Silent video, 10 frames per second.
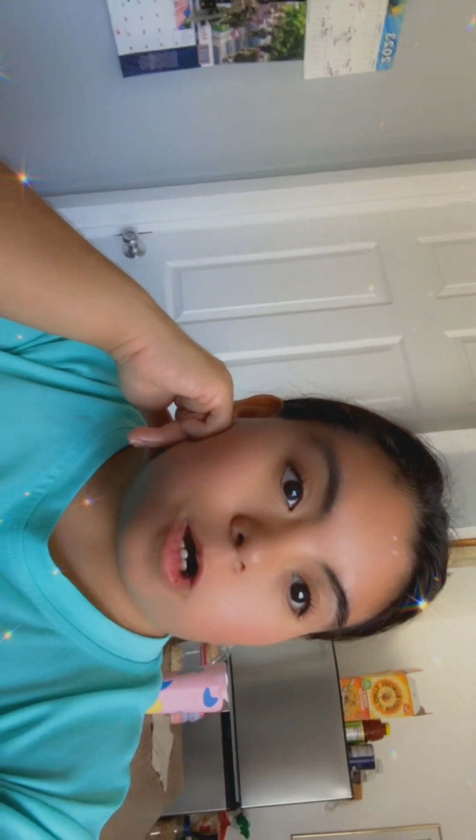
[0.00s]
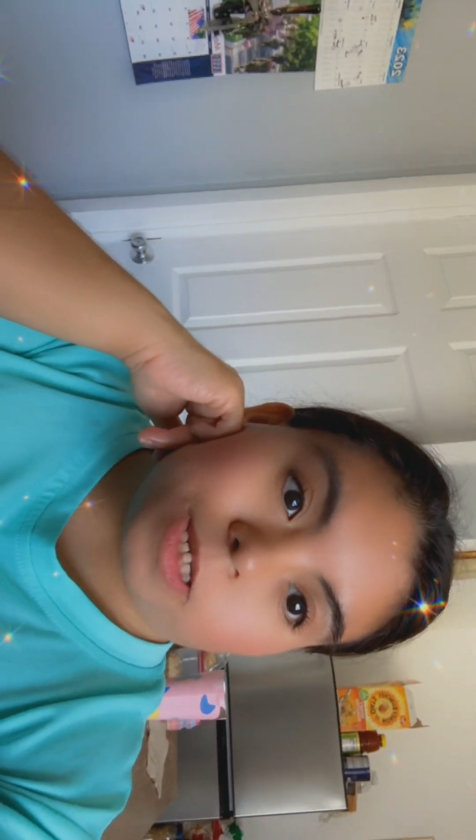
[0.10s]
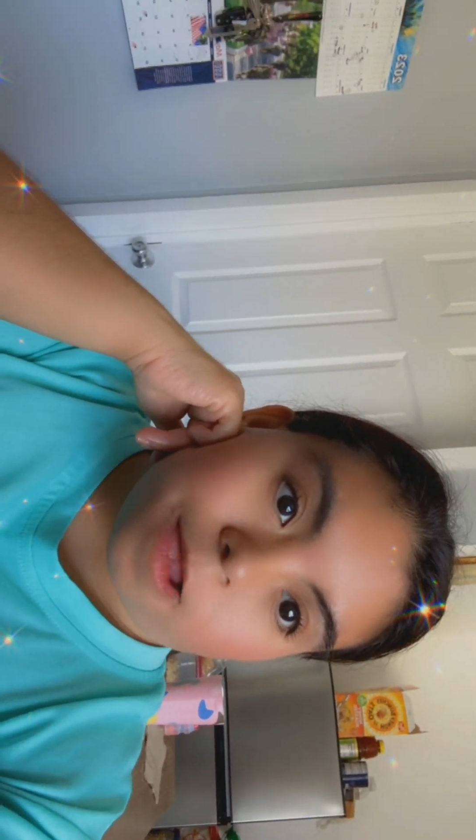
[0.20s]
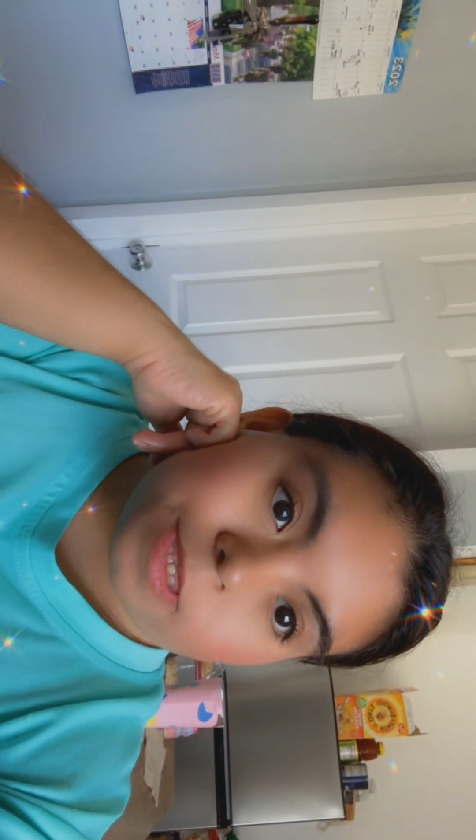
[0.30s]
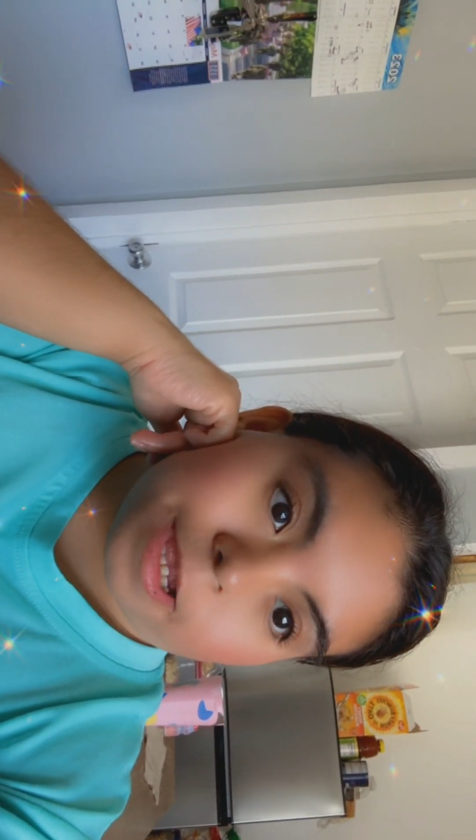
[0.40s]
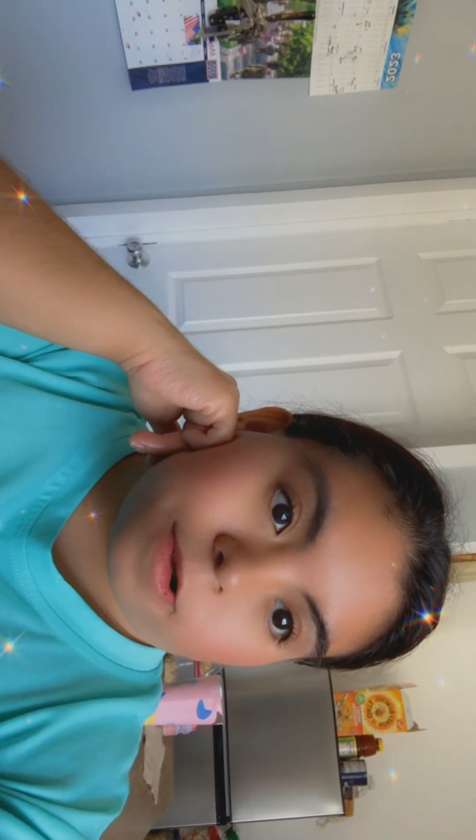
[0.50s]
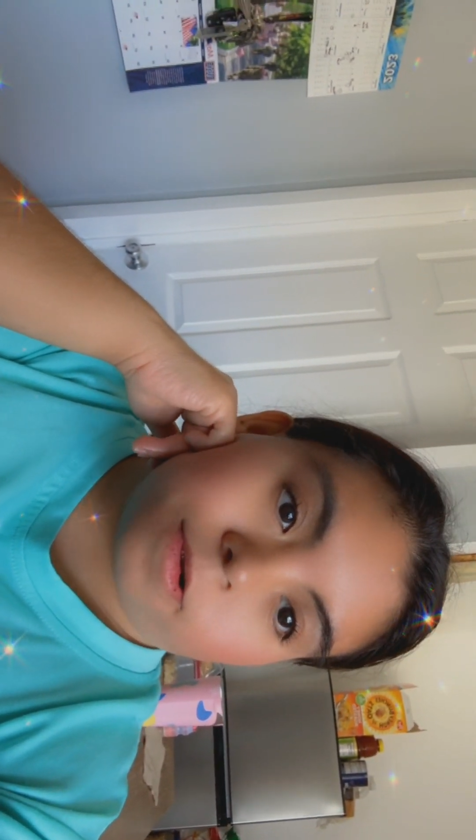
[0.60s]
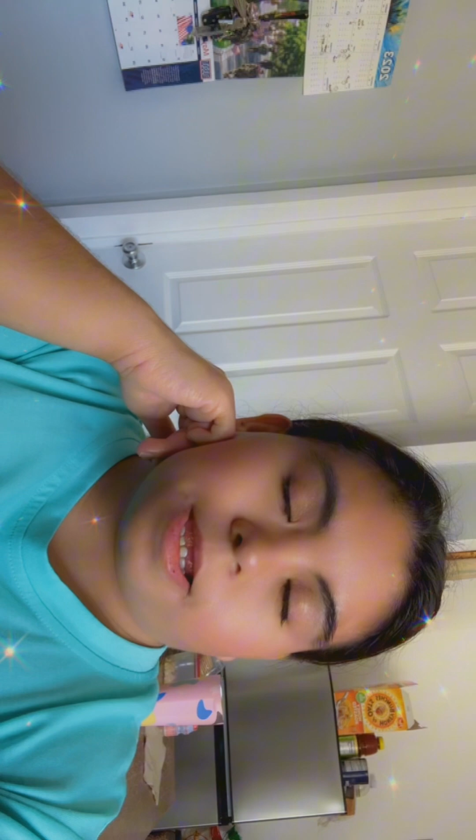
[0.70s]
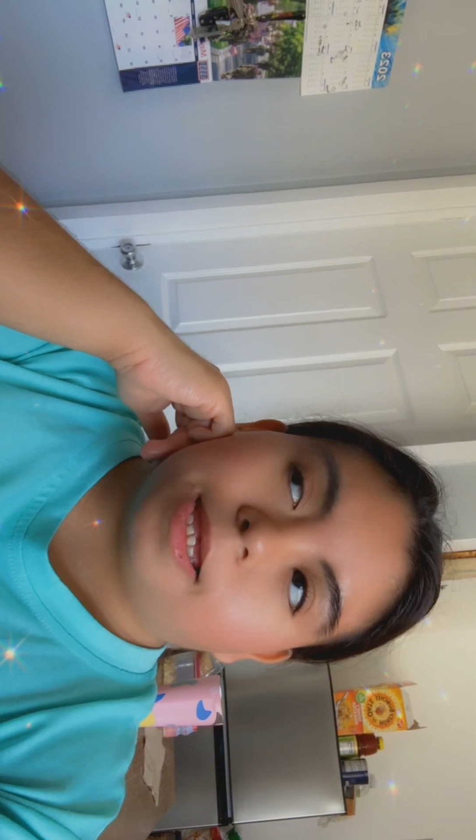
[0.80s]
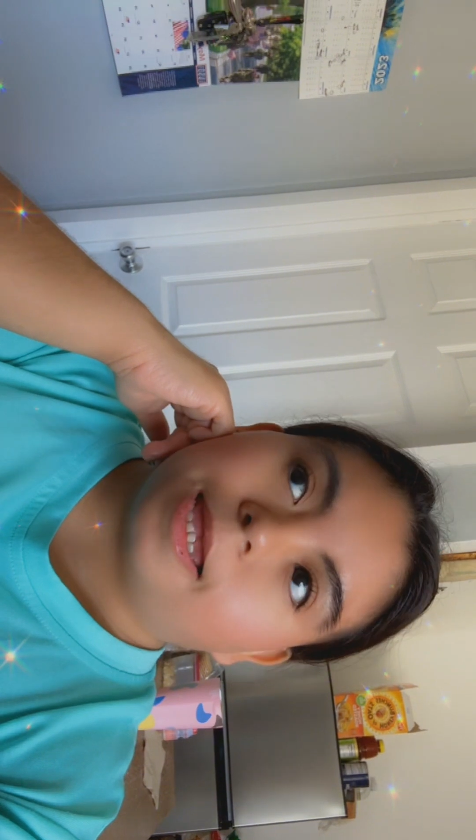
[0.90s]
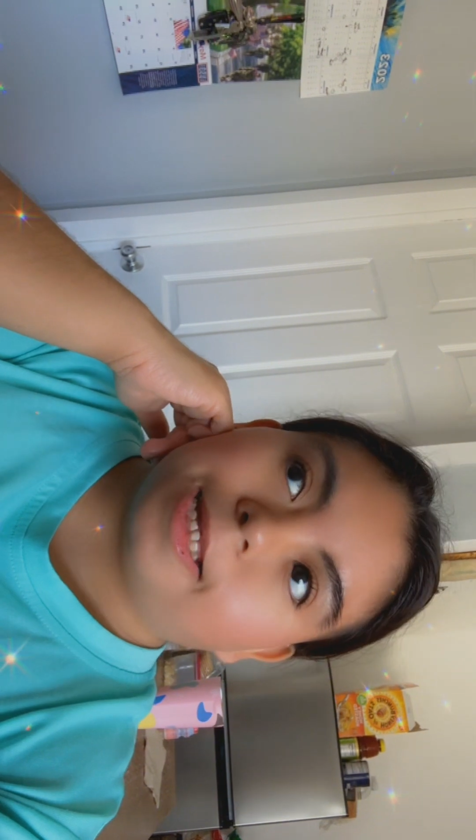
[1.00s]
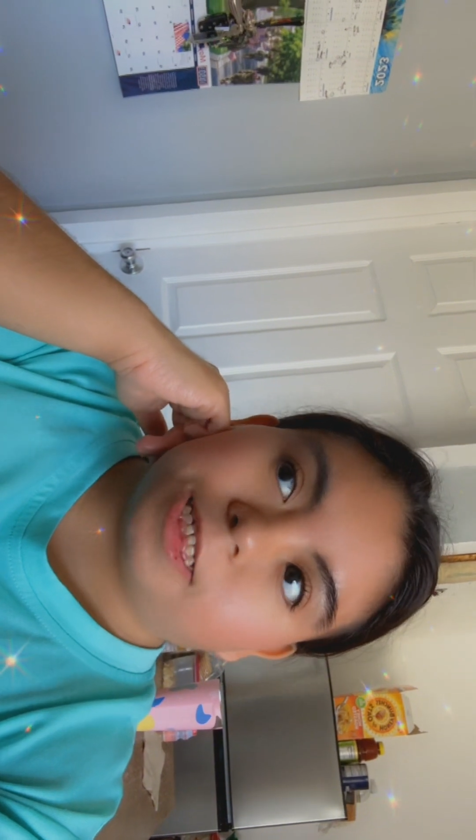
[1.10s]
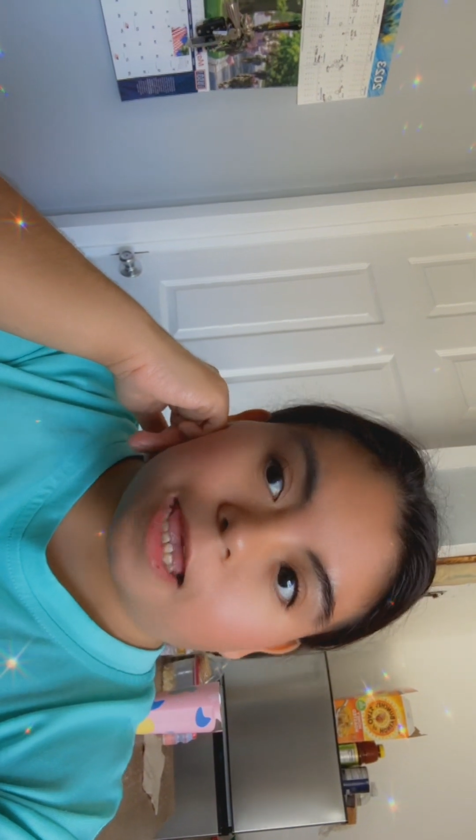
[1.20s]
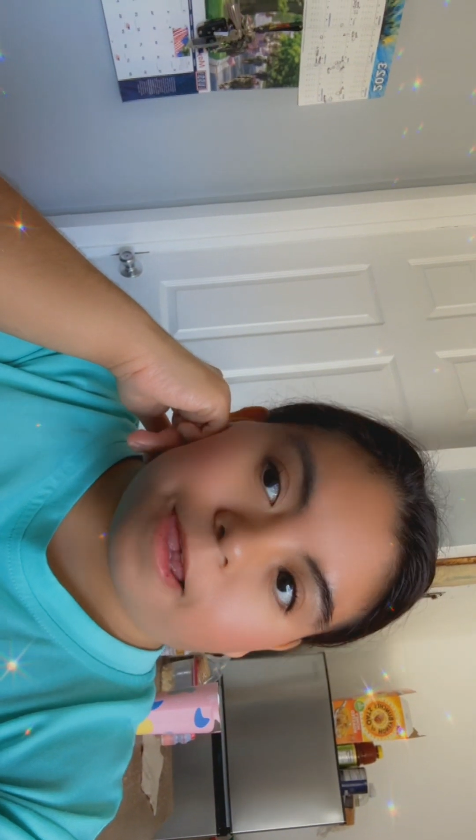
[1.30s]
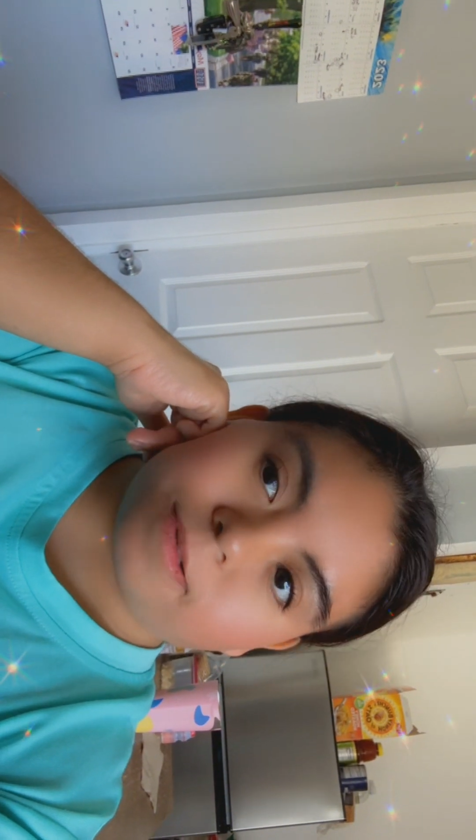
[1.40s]
go down there and
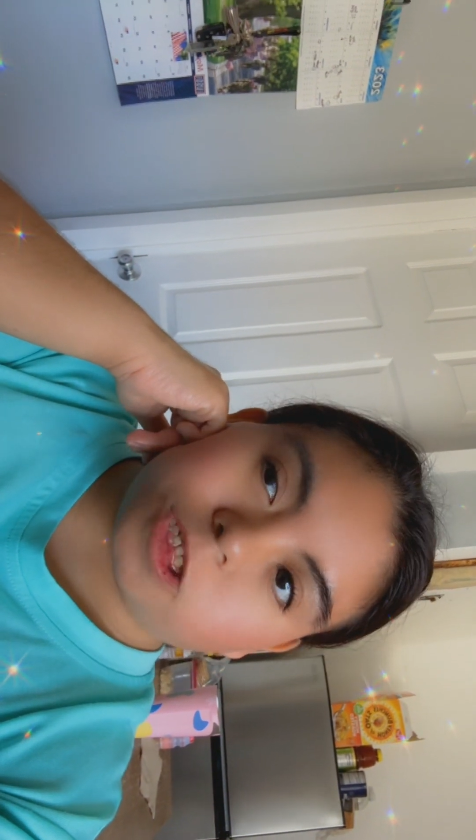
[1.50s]
stuff.